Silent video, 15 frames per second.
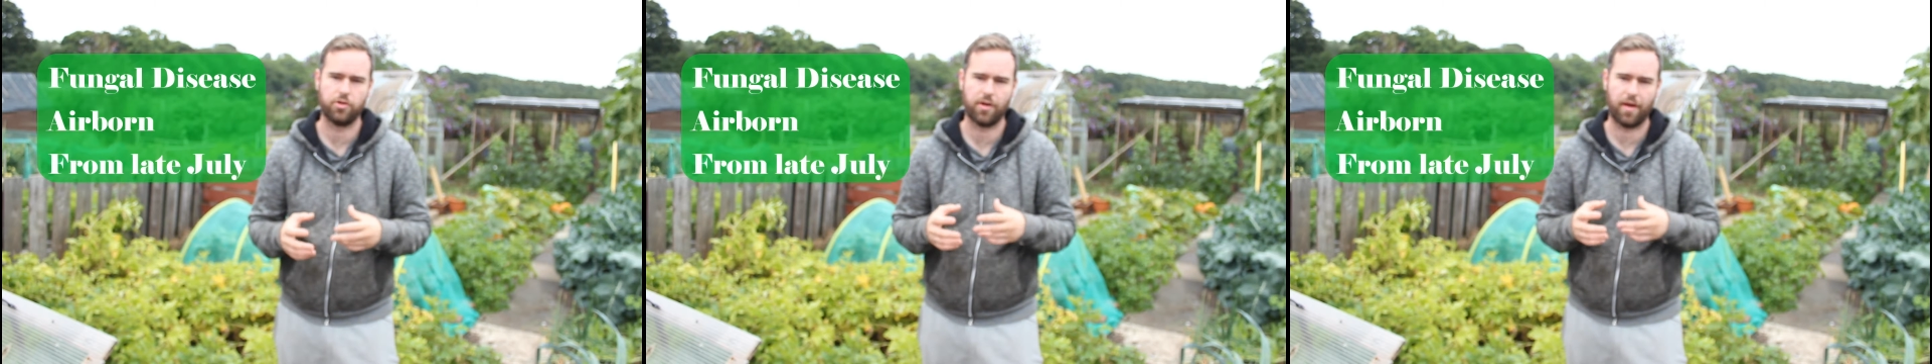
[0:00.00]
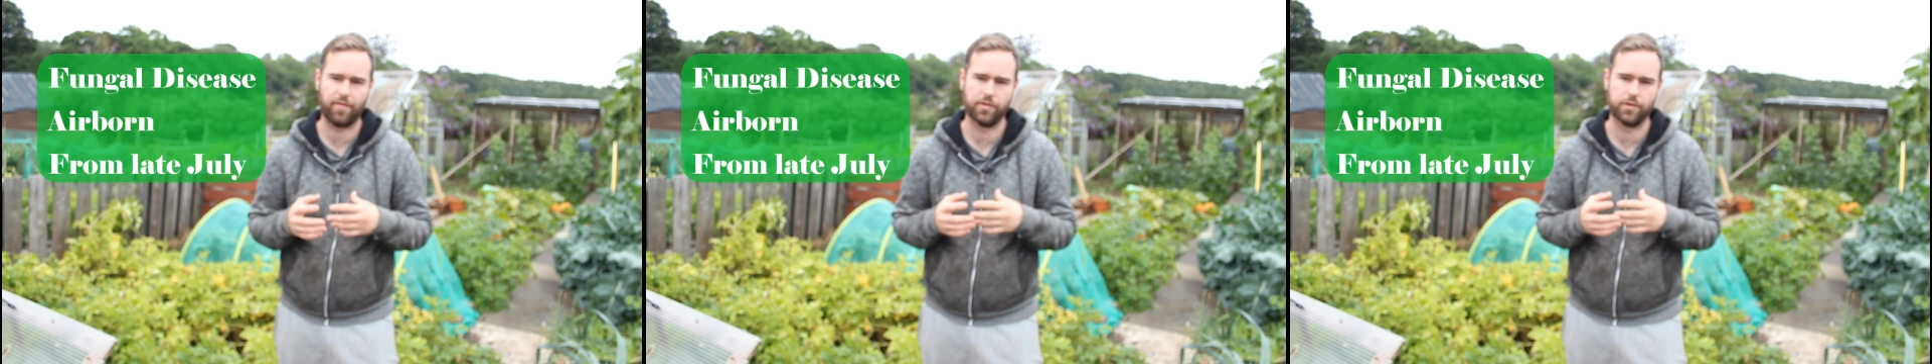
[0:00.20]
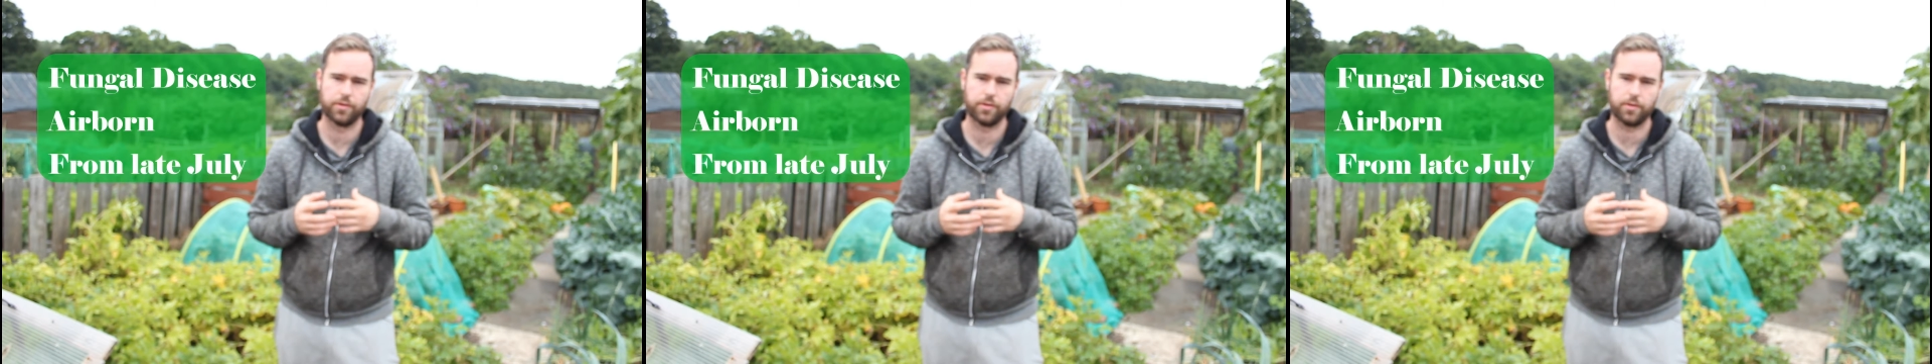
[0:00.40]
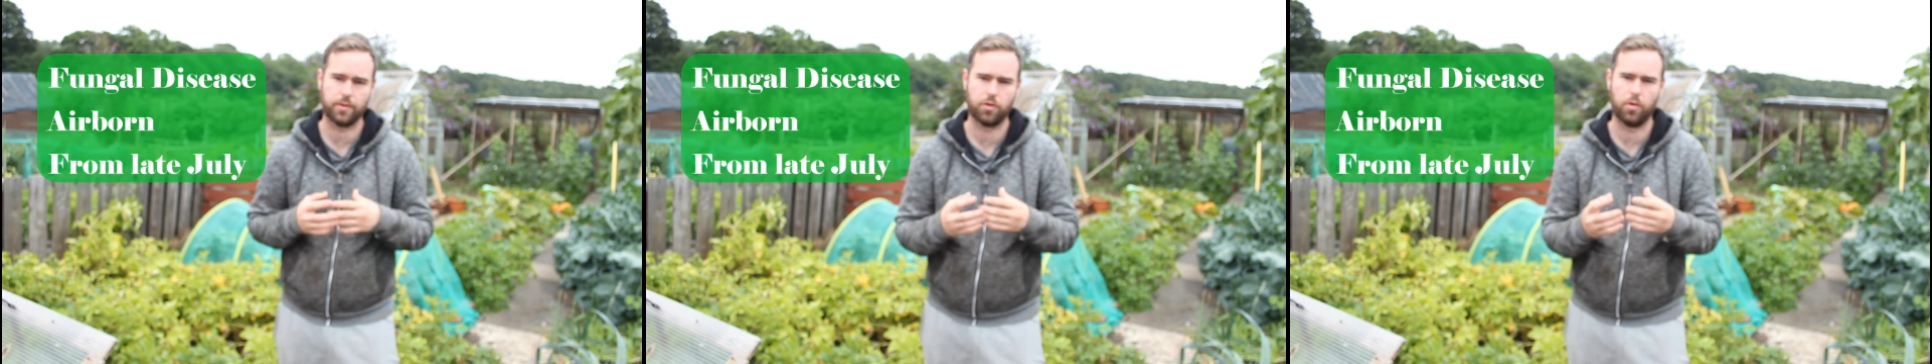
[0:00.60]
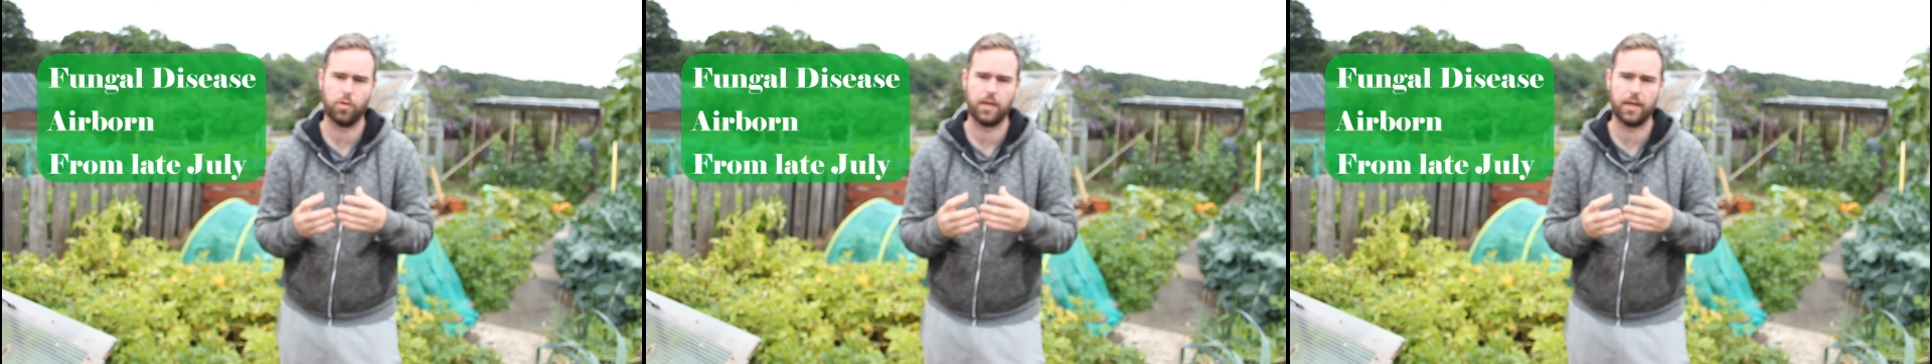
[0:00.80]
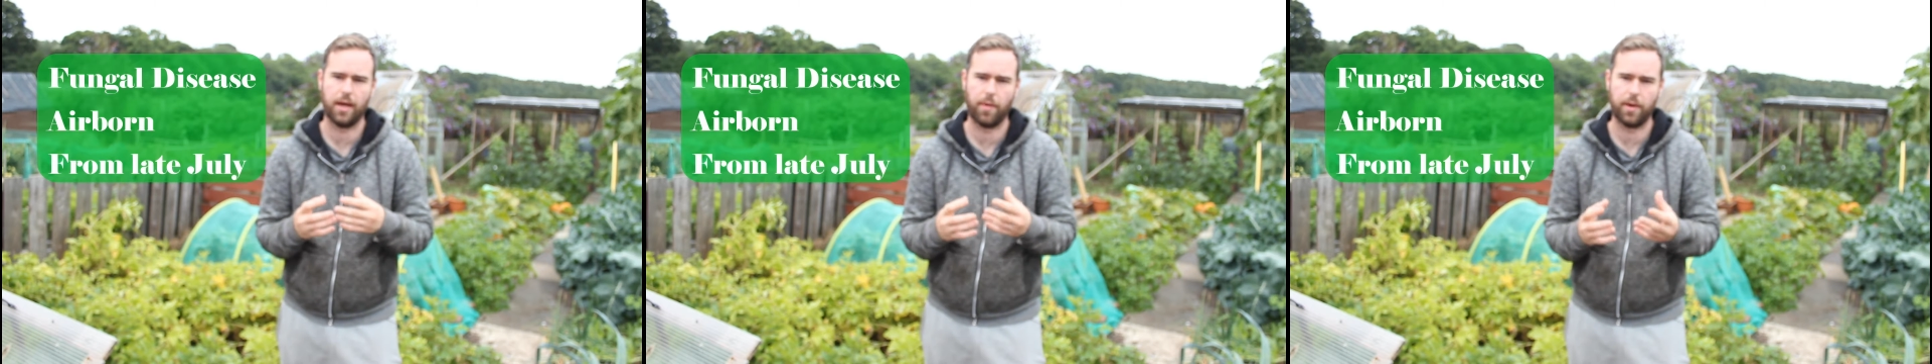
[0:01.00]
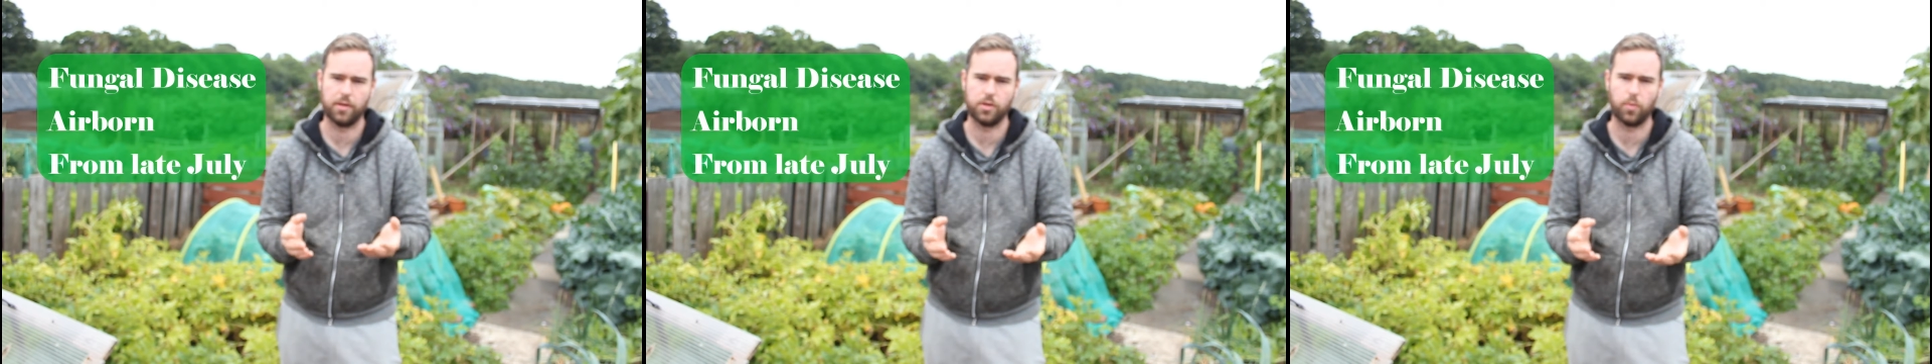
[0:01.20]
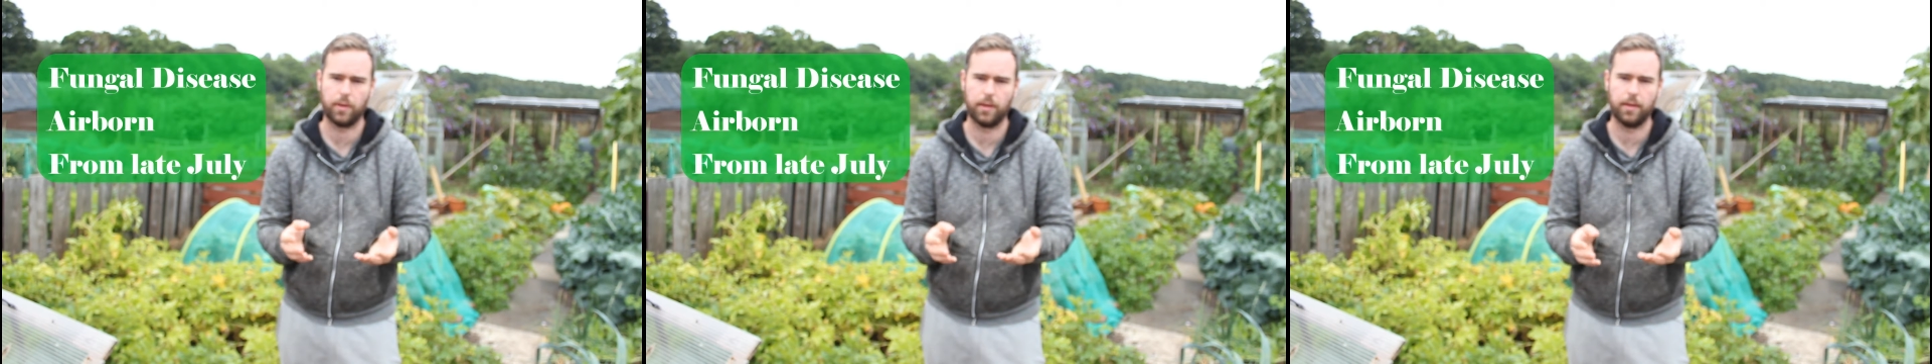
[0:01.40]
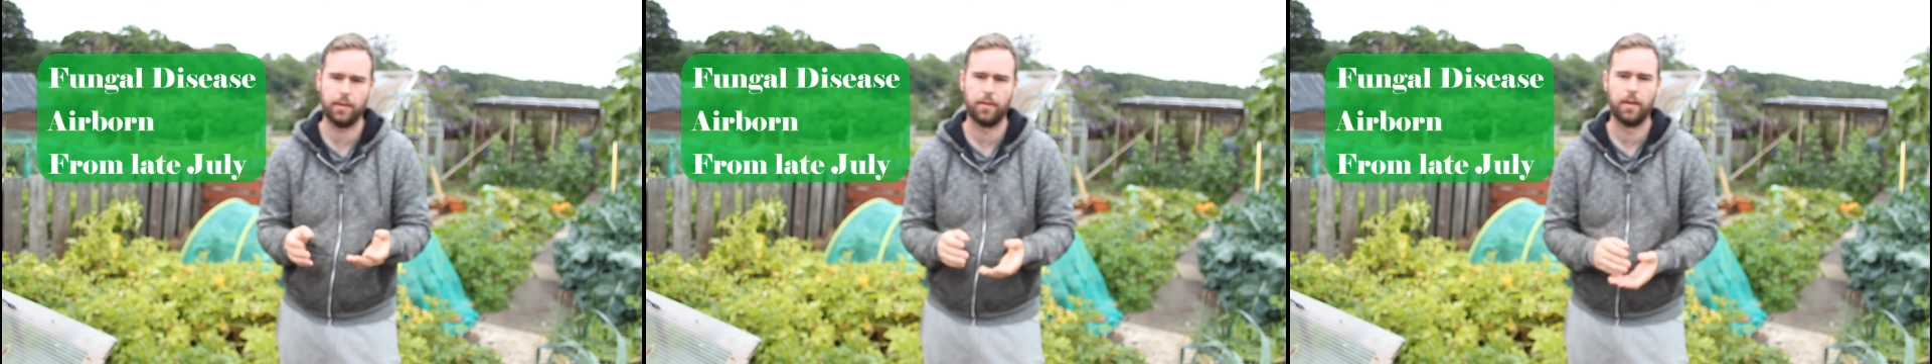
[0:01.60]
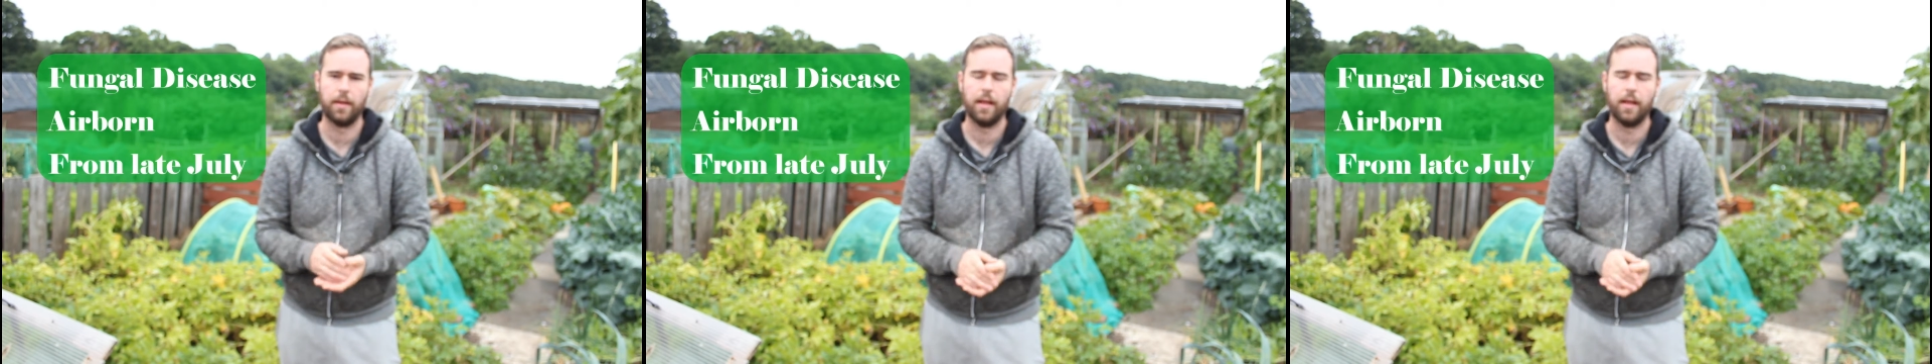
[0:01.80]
travels through the air when it's windy.